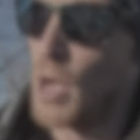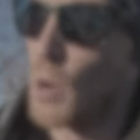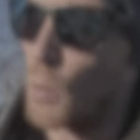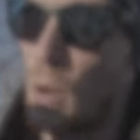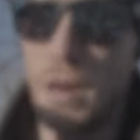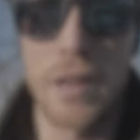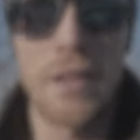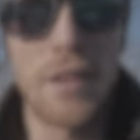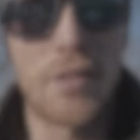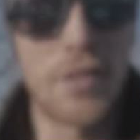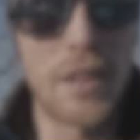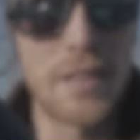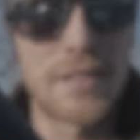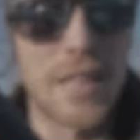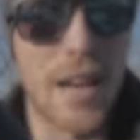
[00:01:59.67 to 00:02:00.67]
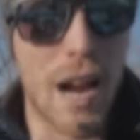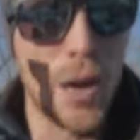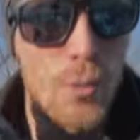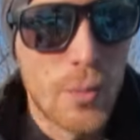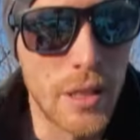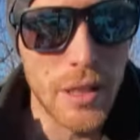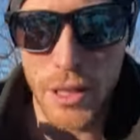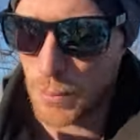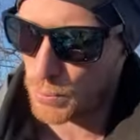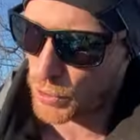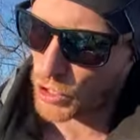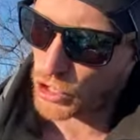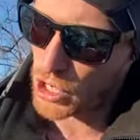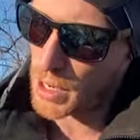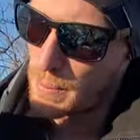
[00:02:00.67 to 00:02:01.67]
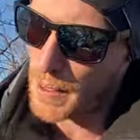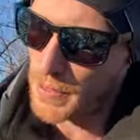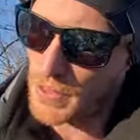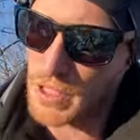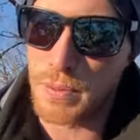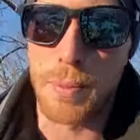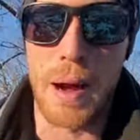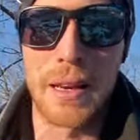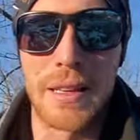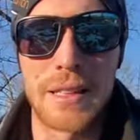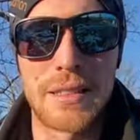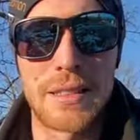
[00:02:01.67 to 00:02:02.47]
One of the things that I really appreciate about this binding